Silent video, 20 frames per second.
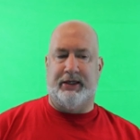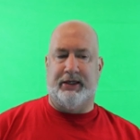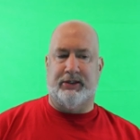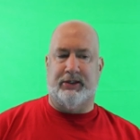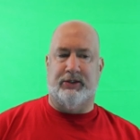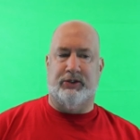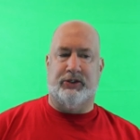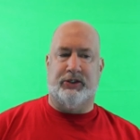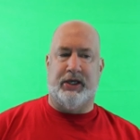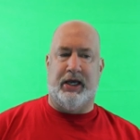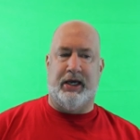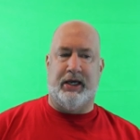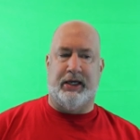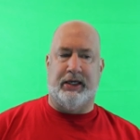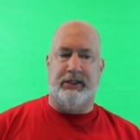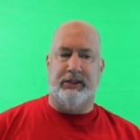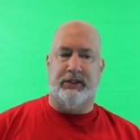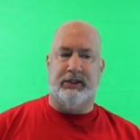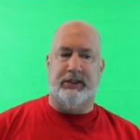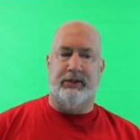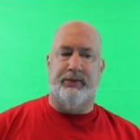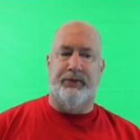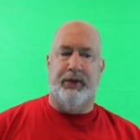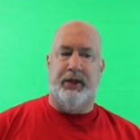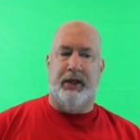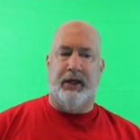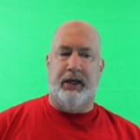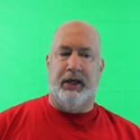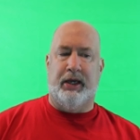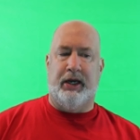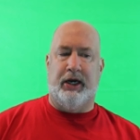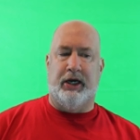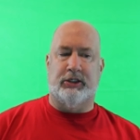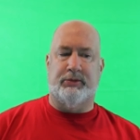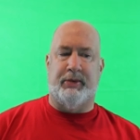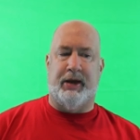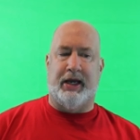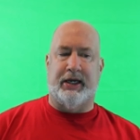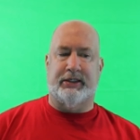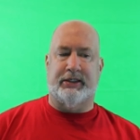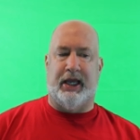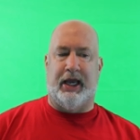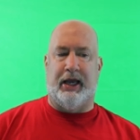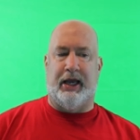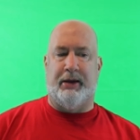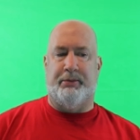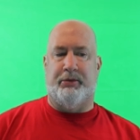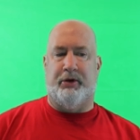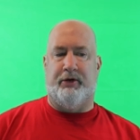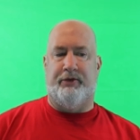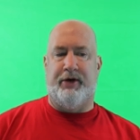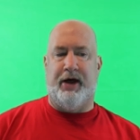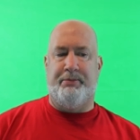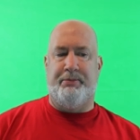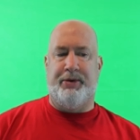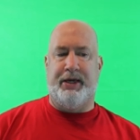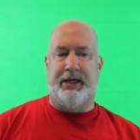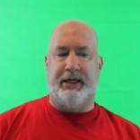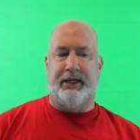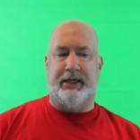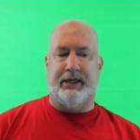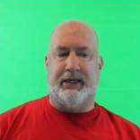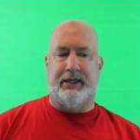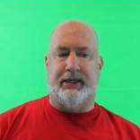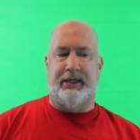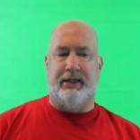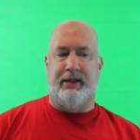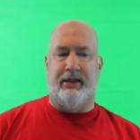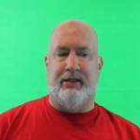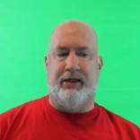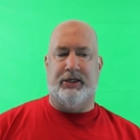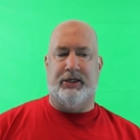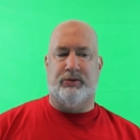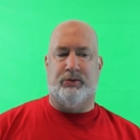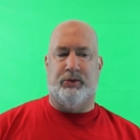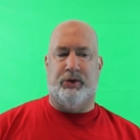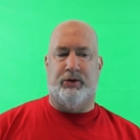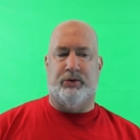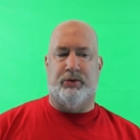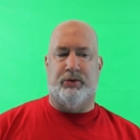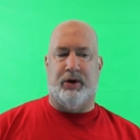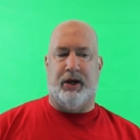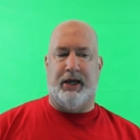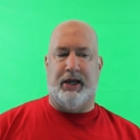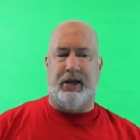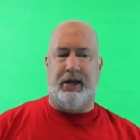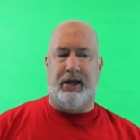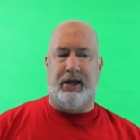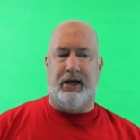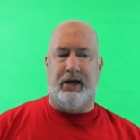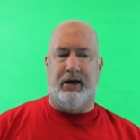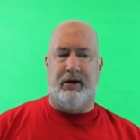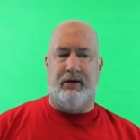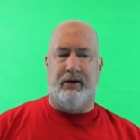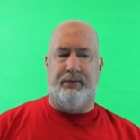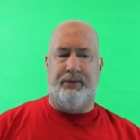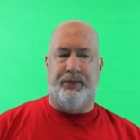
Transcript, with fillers: and settings, here's my example. If I pick this one right here,